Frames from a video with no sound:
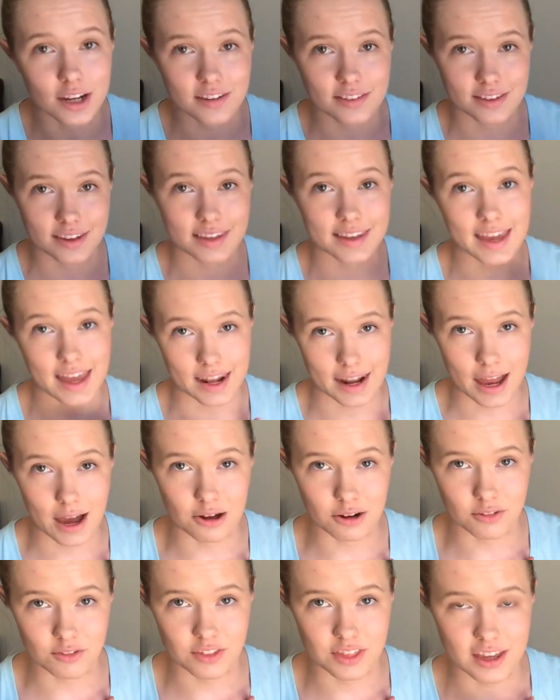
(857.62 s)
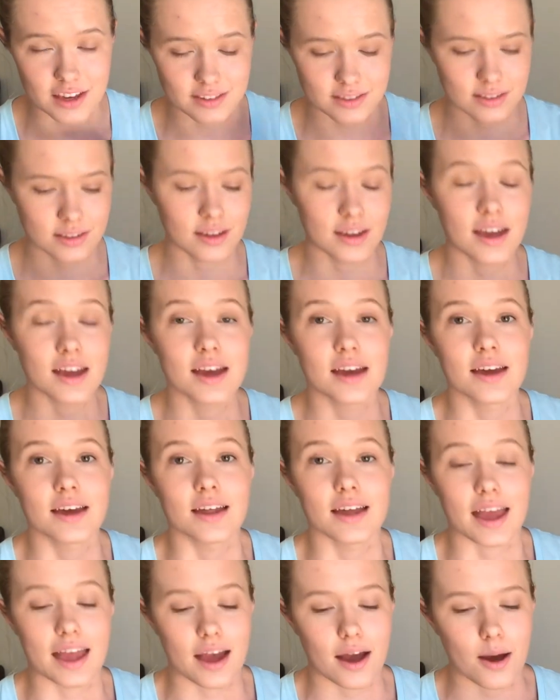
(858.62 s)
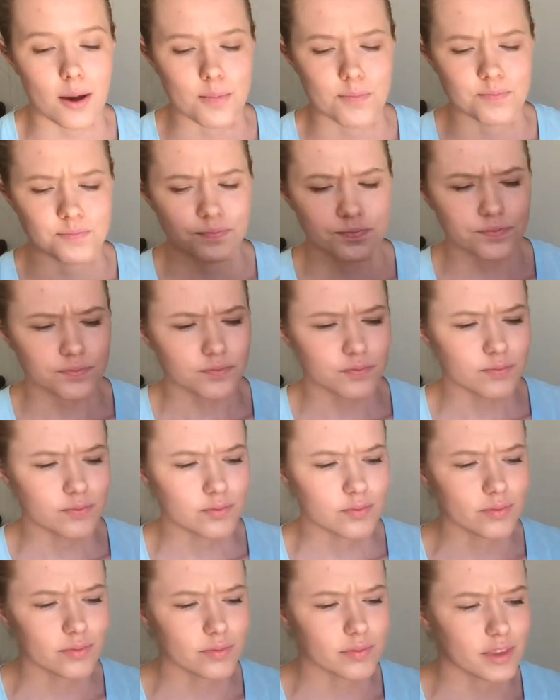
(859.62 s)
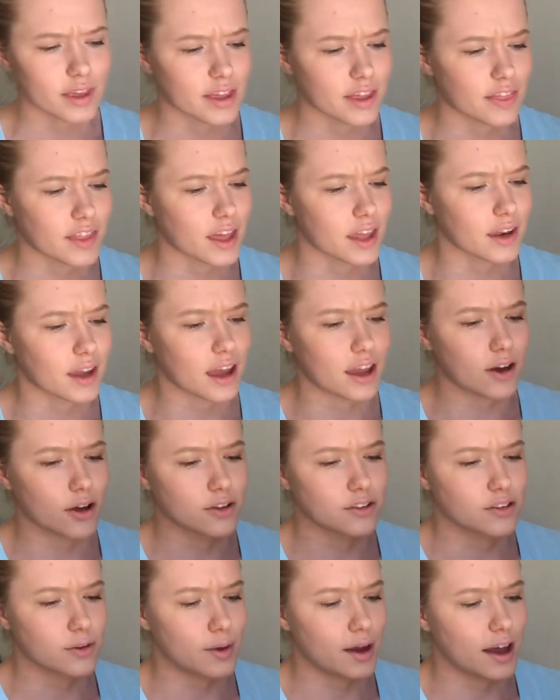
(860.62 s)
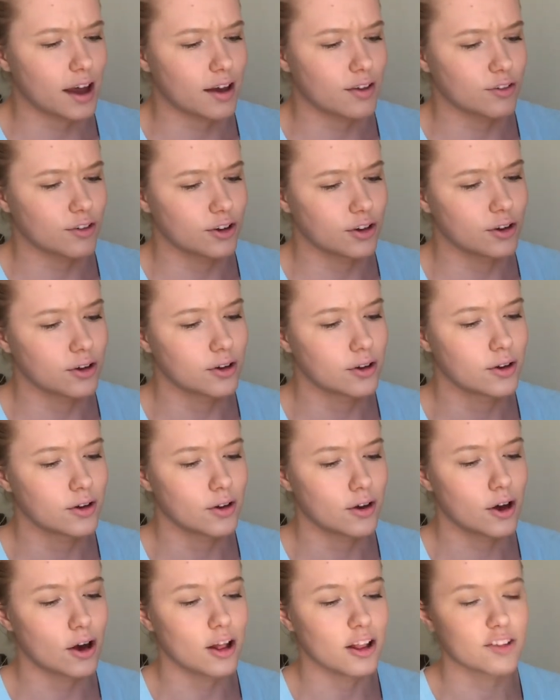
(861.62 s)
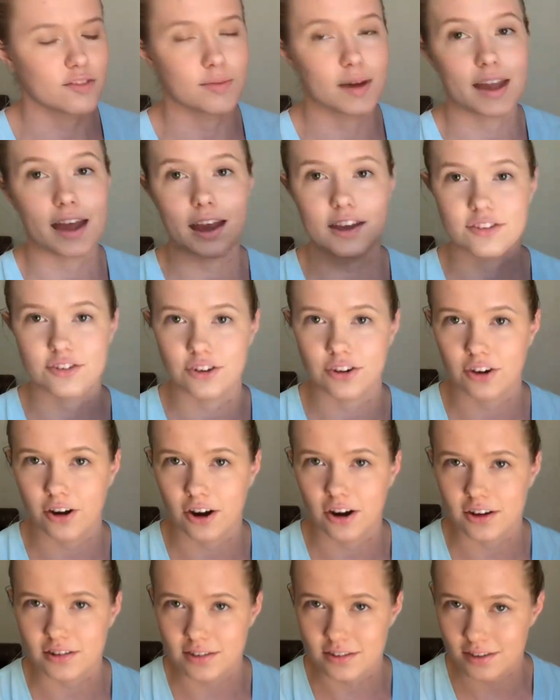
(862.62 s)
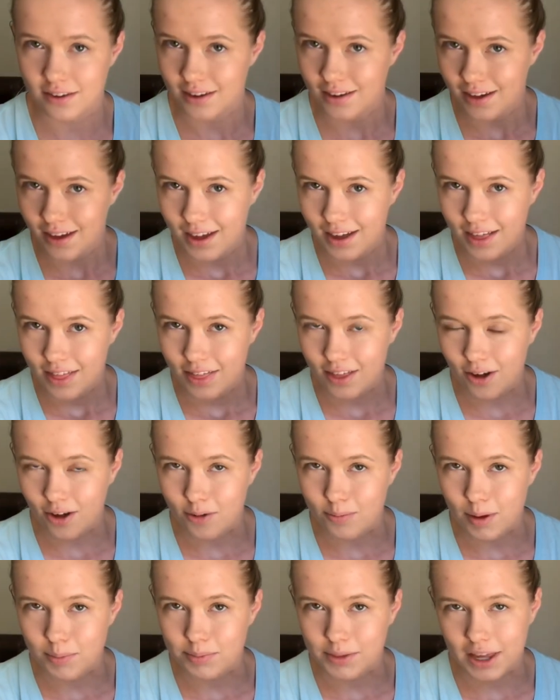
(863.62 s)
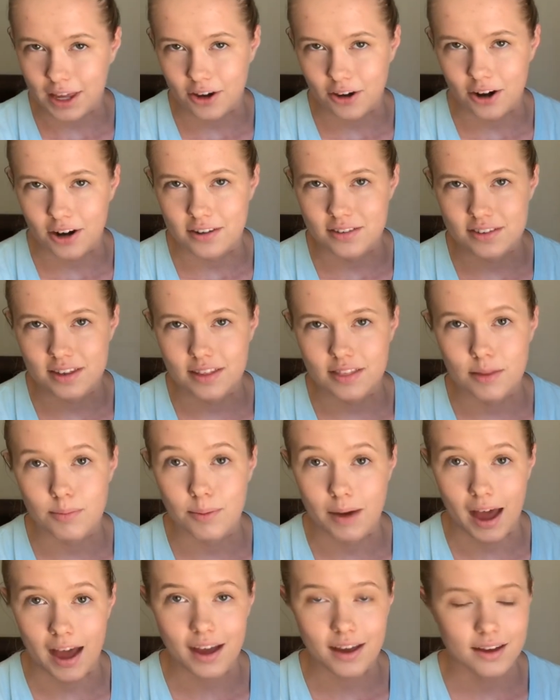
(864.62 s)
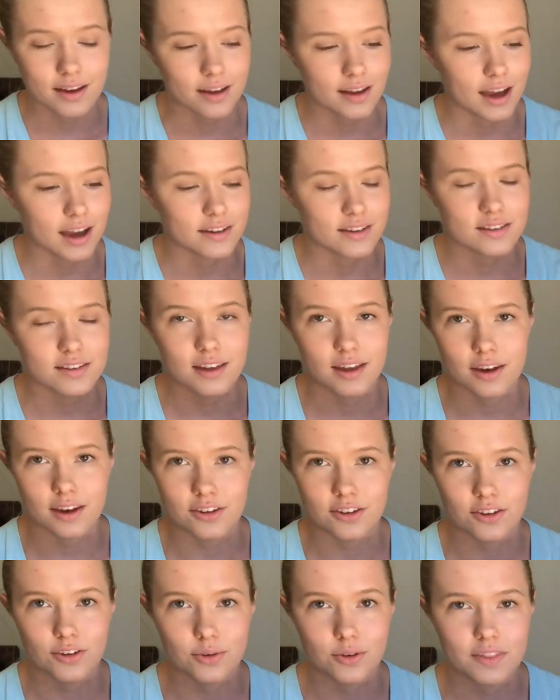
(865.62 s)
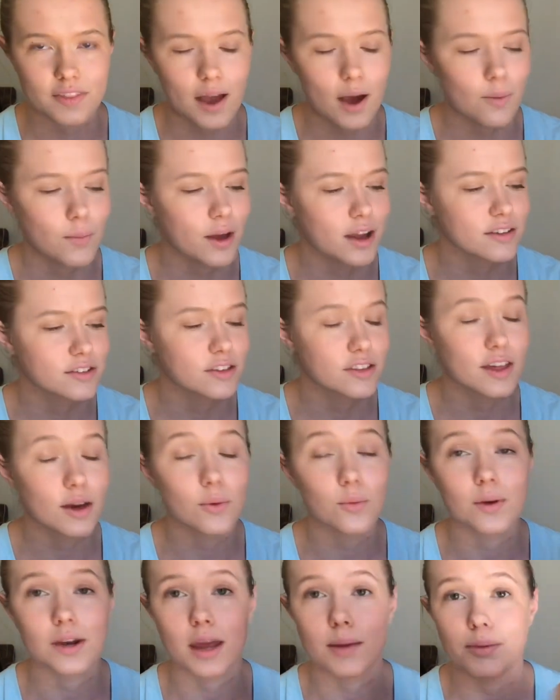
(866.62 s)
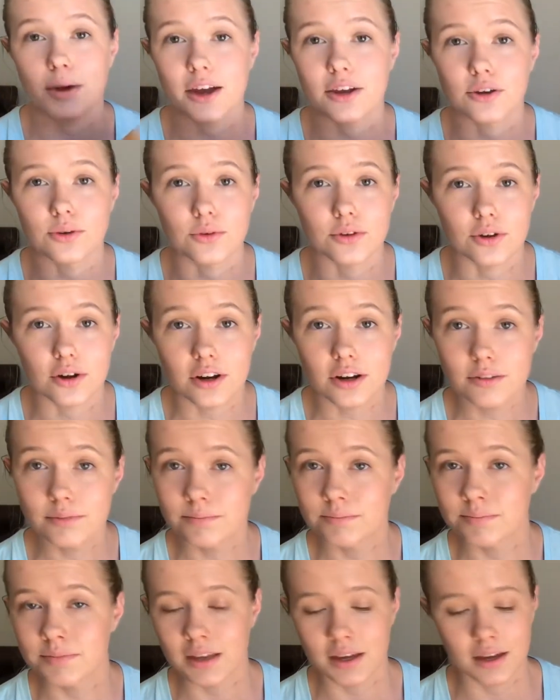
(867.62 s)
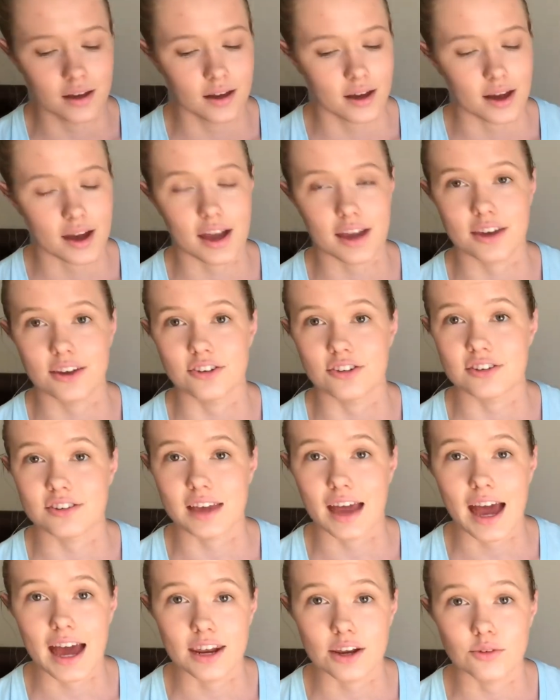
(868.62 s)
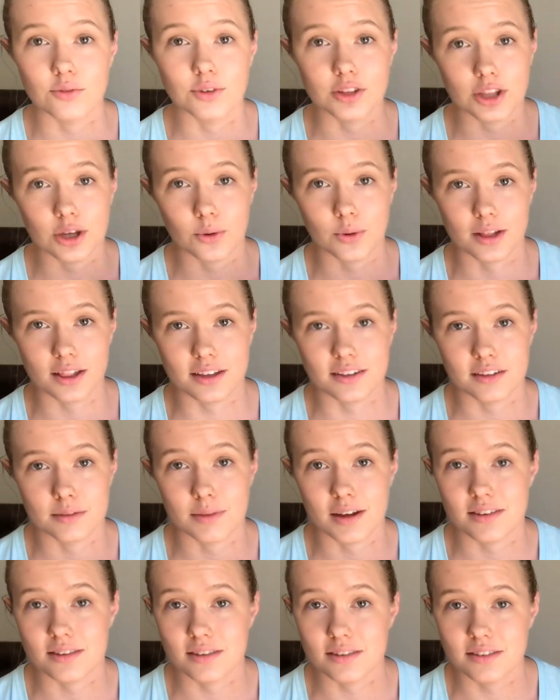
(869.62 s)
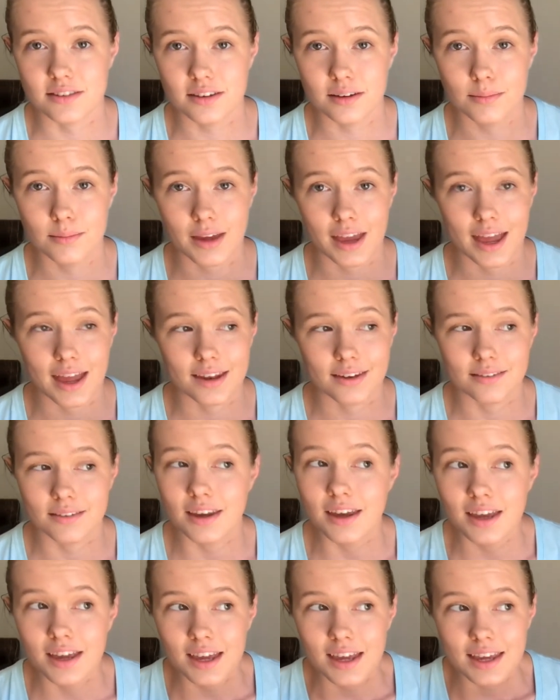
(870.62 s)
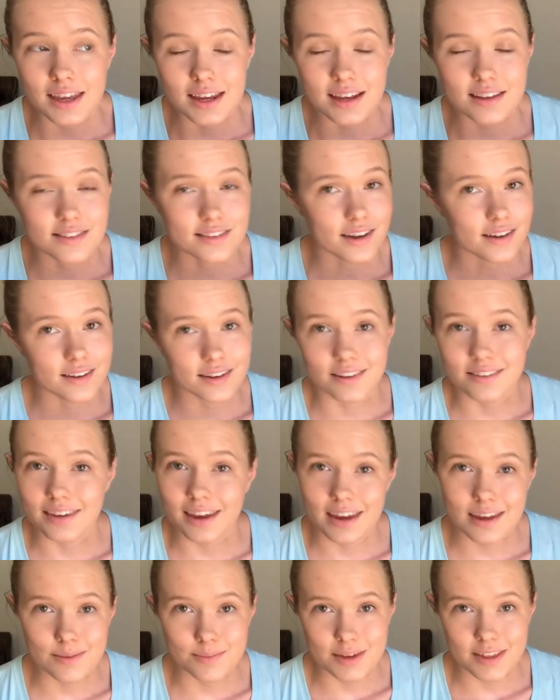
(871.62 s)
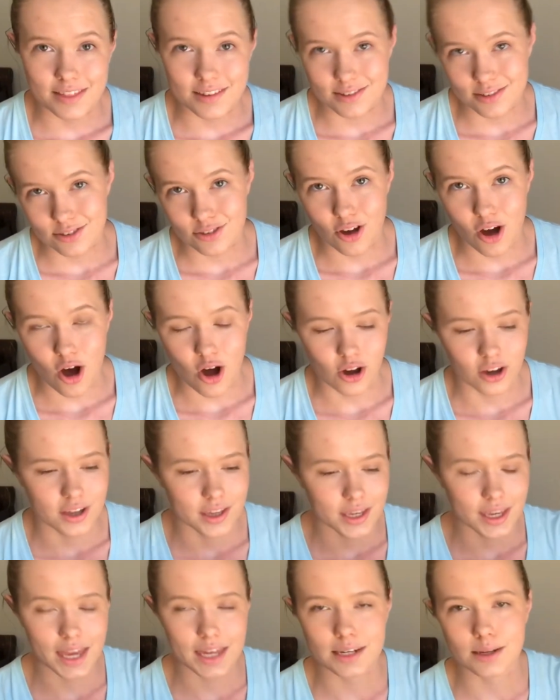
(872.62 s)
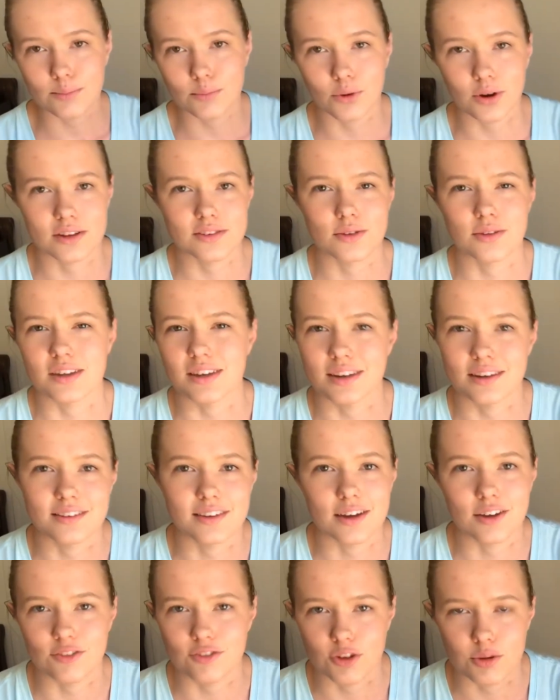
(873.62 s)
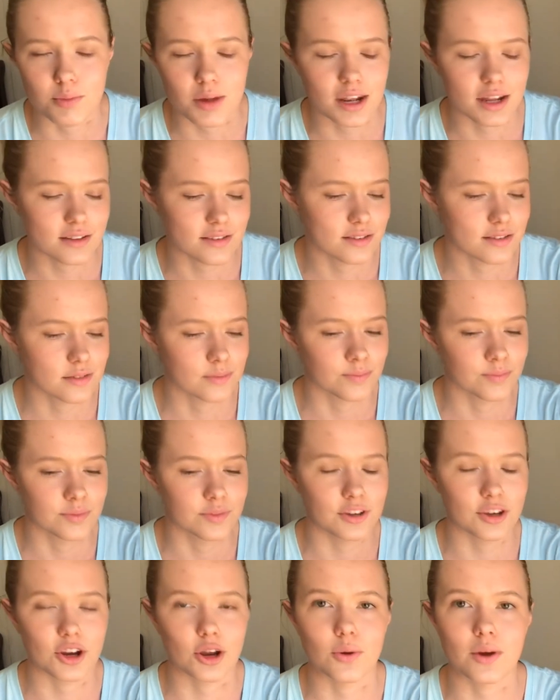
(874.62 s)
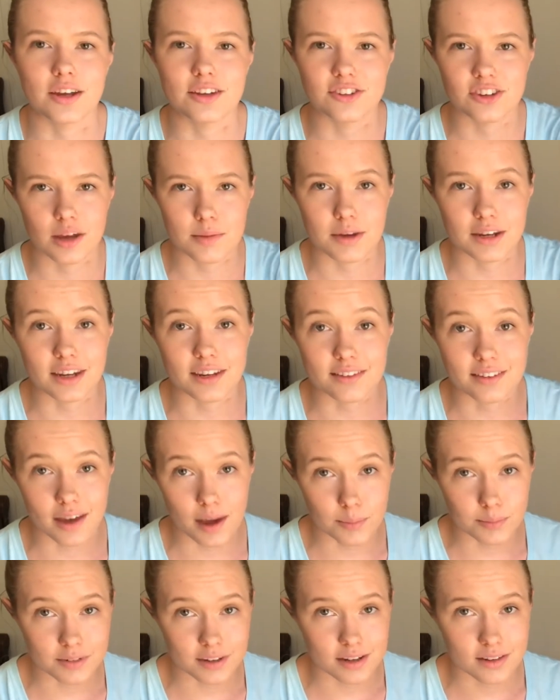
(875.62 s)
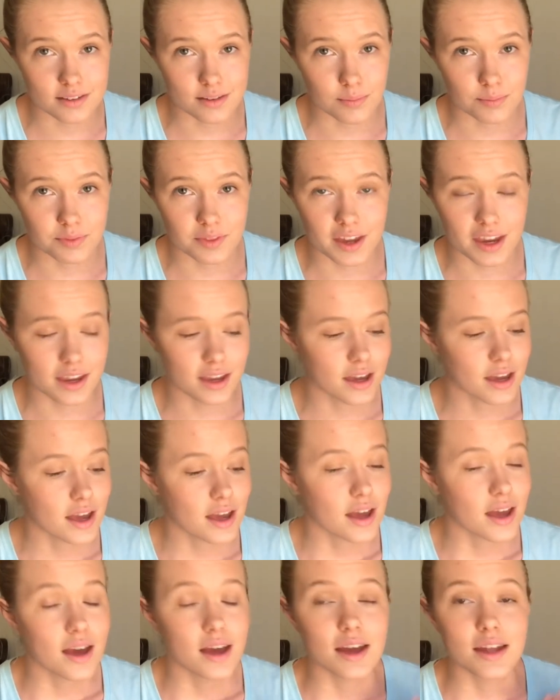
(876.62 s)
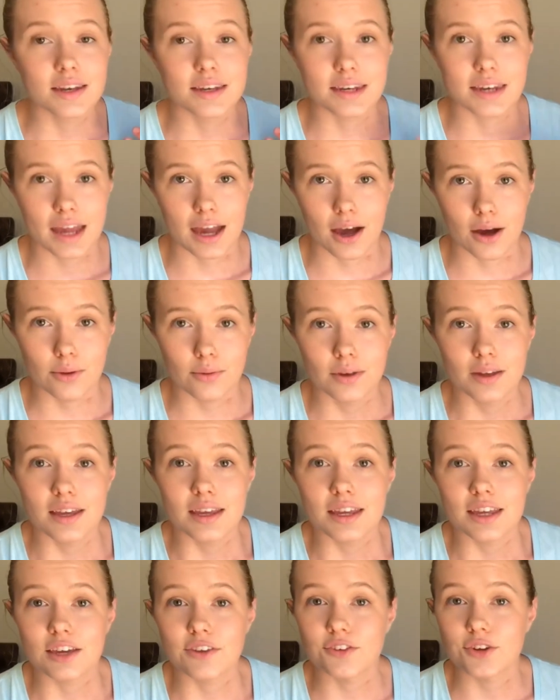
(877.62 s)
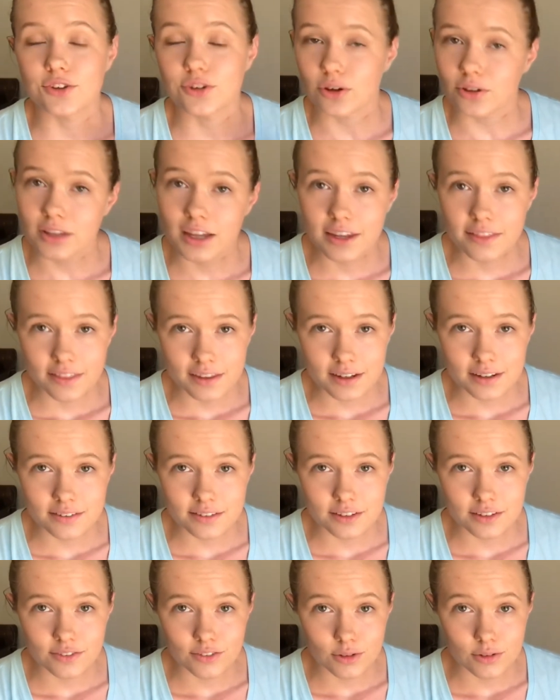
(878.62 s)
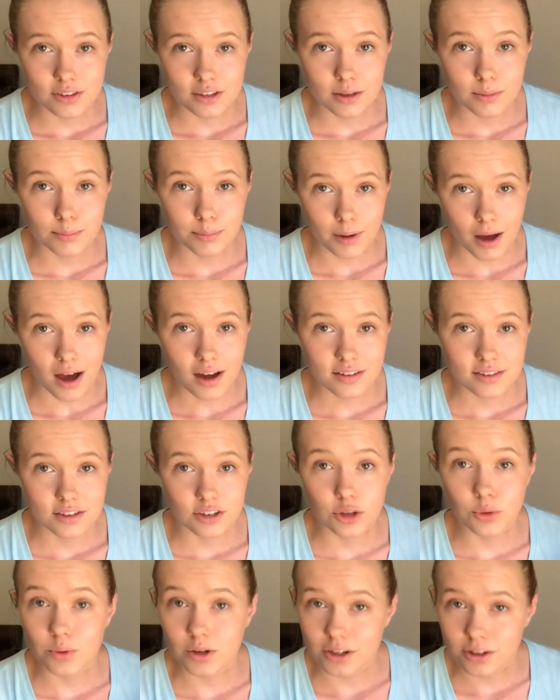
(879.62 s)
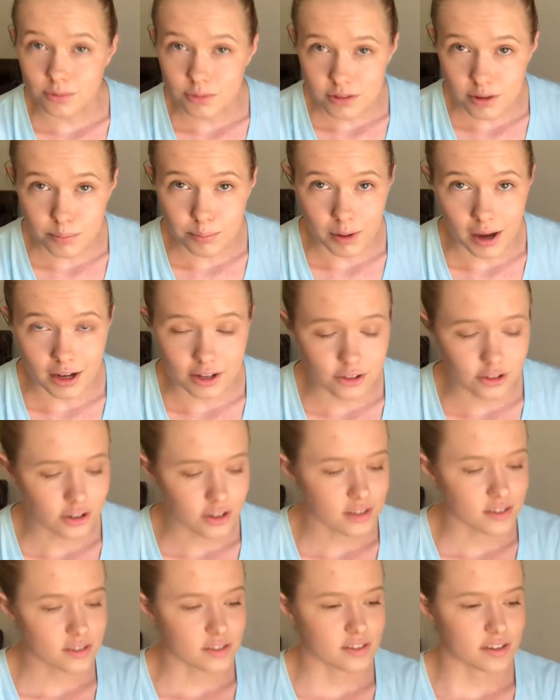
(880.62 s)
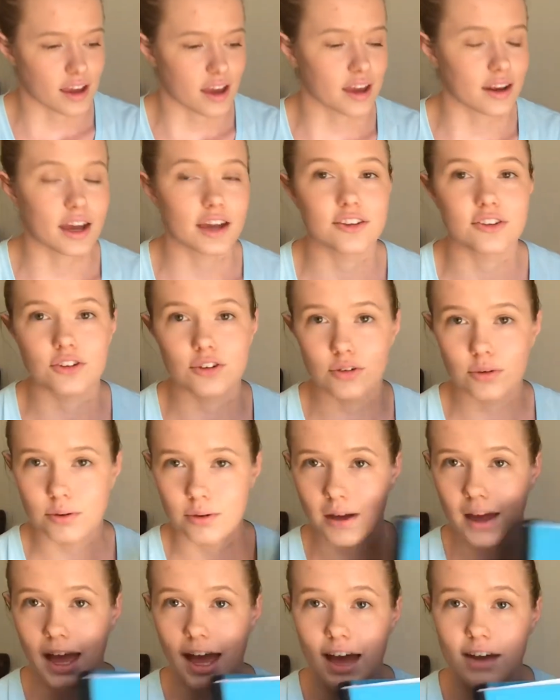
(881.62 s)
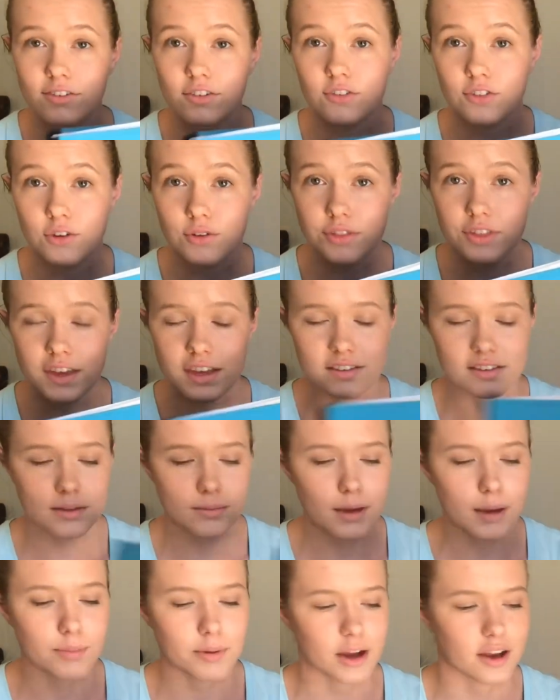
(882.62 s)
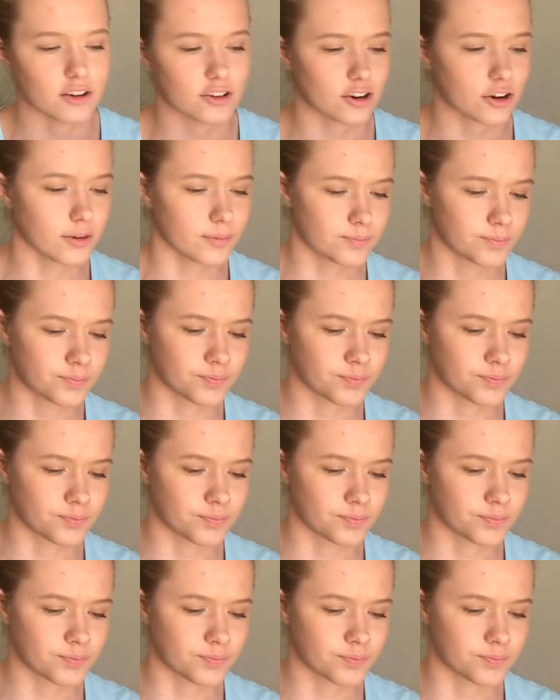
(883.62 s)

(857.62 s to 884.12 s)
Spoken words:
to get out of this. And then I also have all of my extra cards, all my blank cards in the back. I decided to do it that way so that when I buy new yarn, I can just add it really quickly to my system, and it's not going to take me this long anymore. It's only going to take a few minutes, each time I need to update something. Now, if you don't like the idea of using a box and you want to use a binder instead, I do have a few things in my binder.